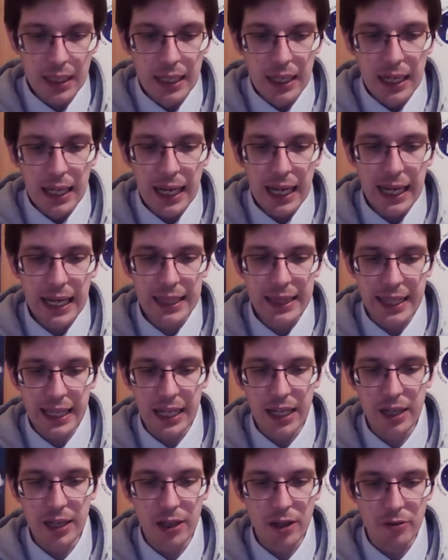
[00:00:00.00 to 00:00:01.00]
And
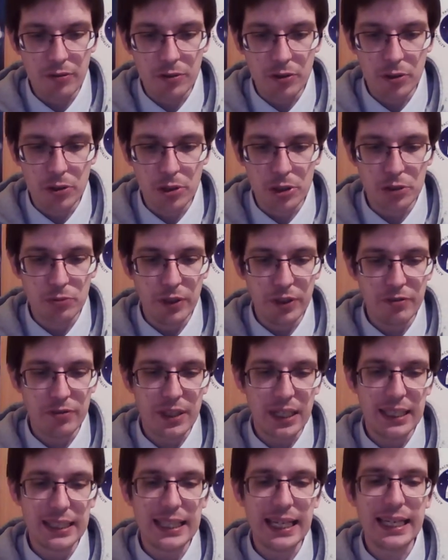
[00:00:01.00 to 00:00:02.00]
then, of course, we've
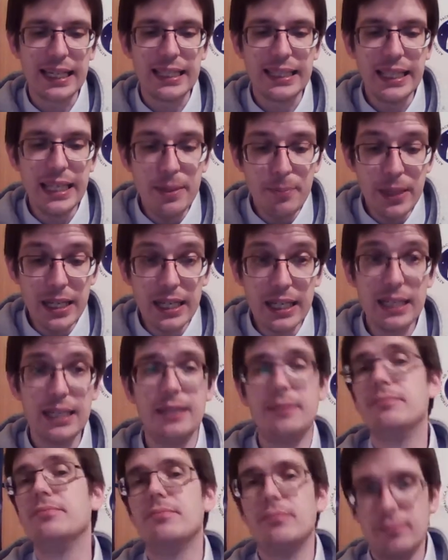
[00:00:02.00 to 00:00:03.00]
got academia.